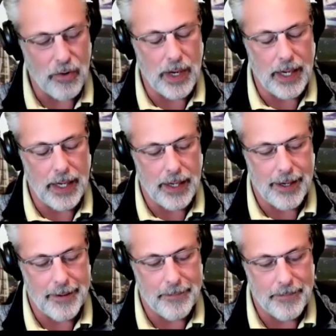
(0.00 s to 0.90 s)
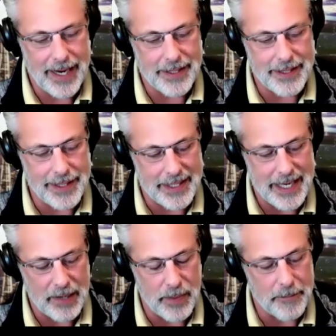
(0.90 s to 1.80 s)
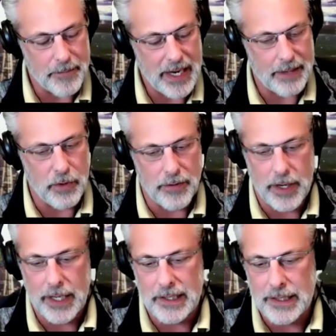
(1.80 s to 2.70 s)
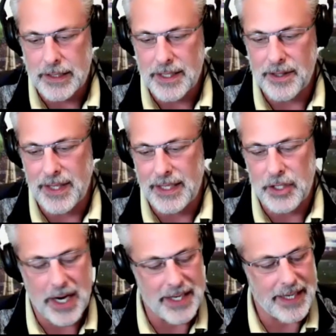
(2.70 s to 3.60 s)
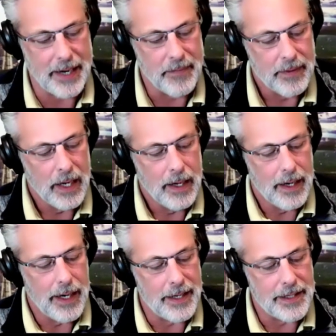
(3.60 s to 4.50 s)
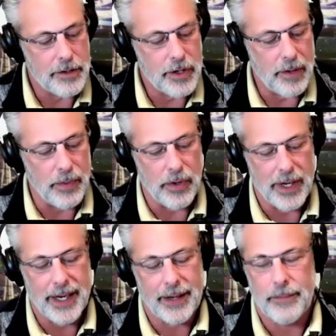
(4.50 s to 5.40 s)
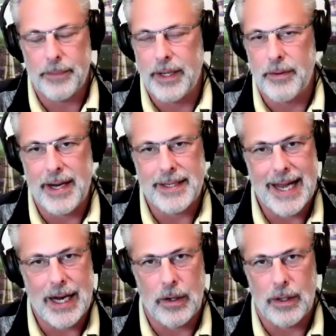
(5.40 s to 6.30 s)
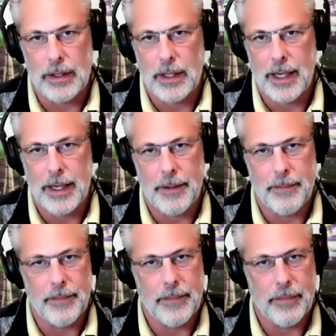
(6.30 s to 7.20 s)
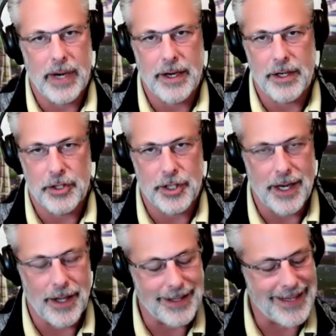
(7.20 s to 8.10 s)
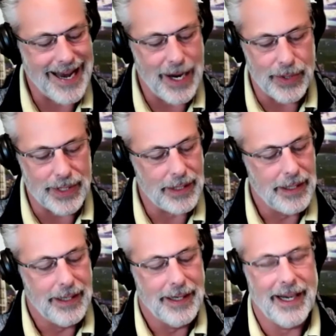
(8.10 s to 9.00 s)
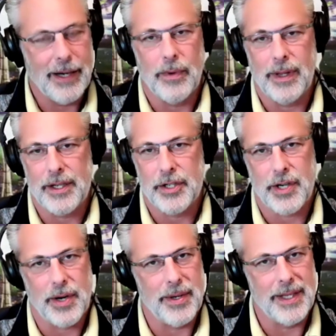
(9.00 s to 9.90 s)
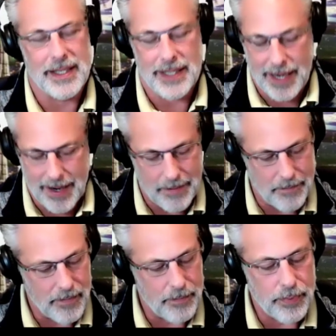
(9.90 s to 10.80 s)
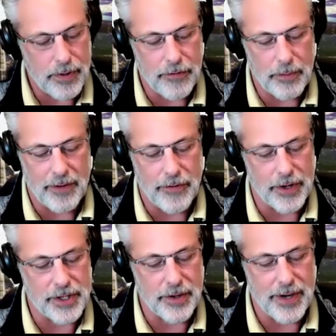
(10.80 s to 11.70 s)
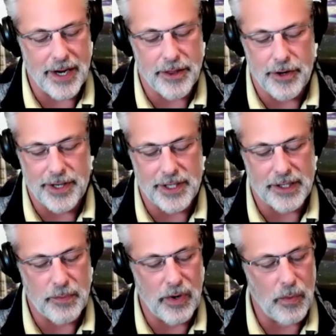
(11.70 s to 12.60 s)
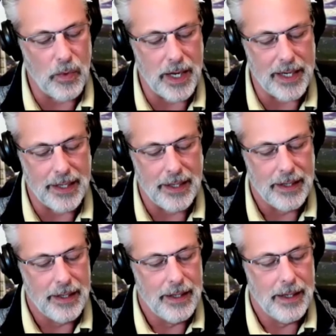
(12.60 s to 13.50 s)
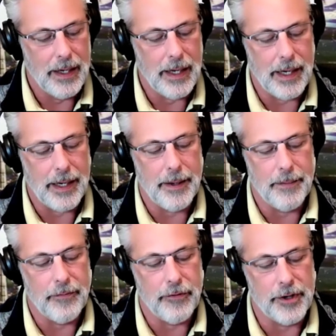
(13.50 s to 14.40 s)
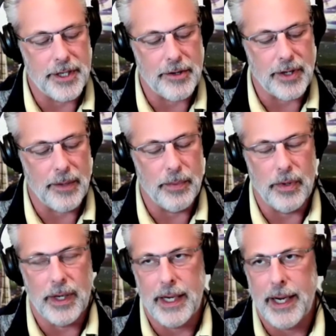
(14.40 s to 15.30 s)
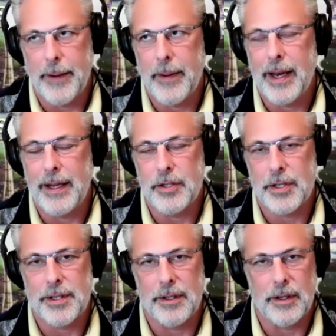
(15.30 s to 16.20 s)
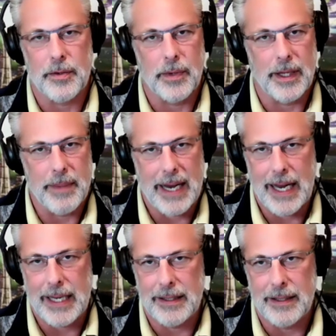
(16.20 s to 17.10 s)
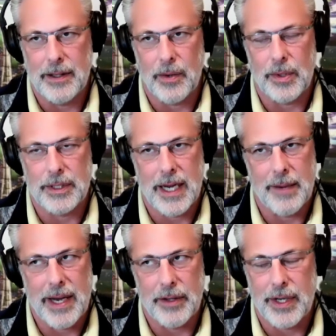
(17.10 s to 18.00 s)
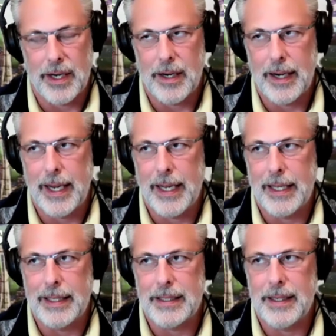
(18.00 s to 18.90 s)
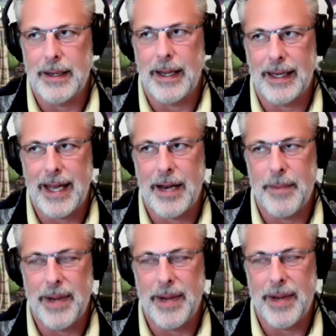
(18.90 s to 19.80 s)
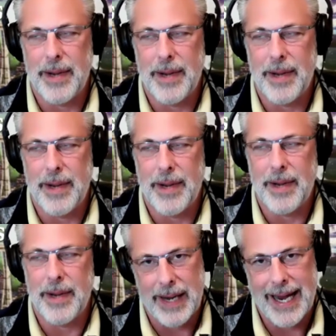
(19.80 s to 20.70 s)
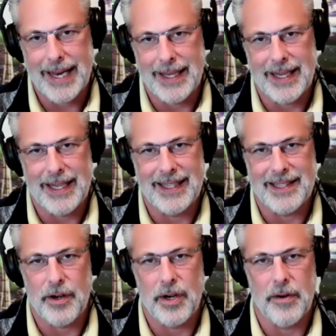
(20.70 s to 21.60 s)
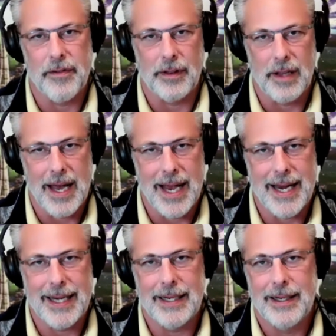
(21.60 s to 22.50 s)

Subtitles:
we exit this segment and move on to the Giants game. Cedric Abuahe played right tackle. Brandon Shell is out. It really showed in this game. Pro Football Focus graded 36.1 for Cedric Abuahe, and he just looked really bad the whole time out there. And it kind of made Damian Lewis look bad. The interior of the line